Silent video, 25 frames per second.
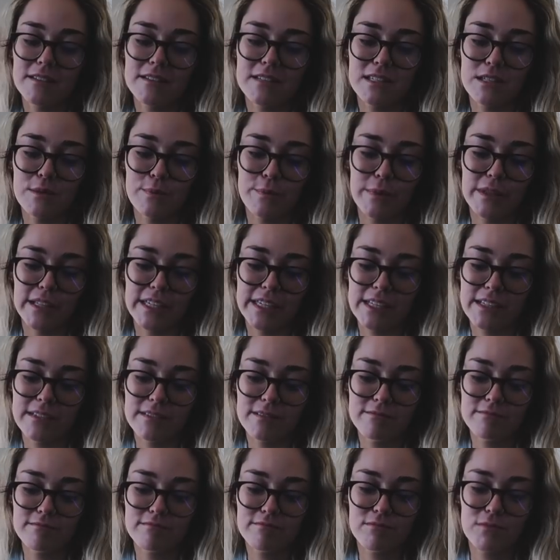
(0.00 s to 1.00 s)
split
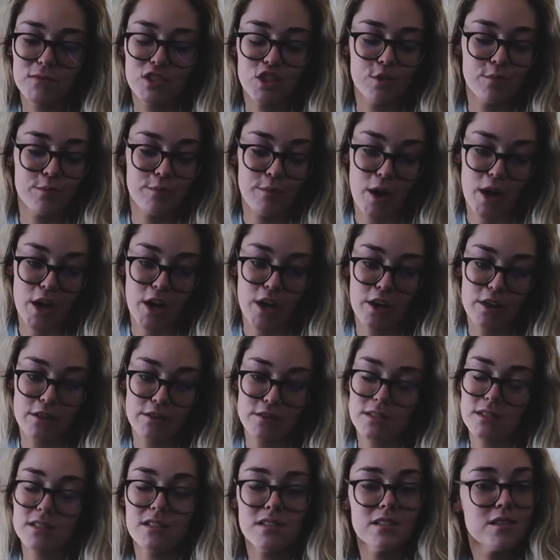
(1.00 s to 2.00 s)

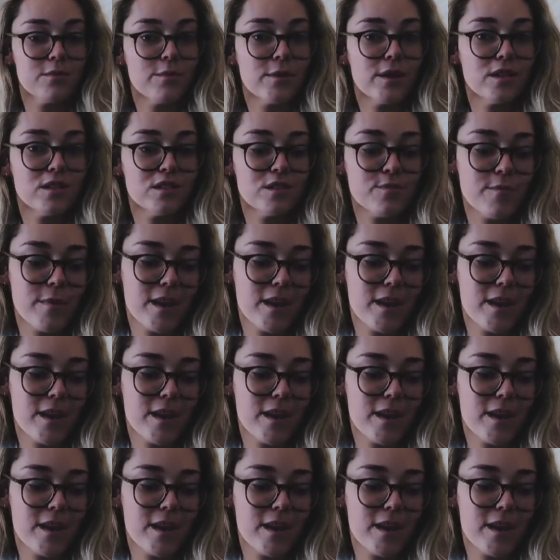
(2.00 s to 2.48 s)
tomorrow since tomorrow's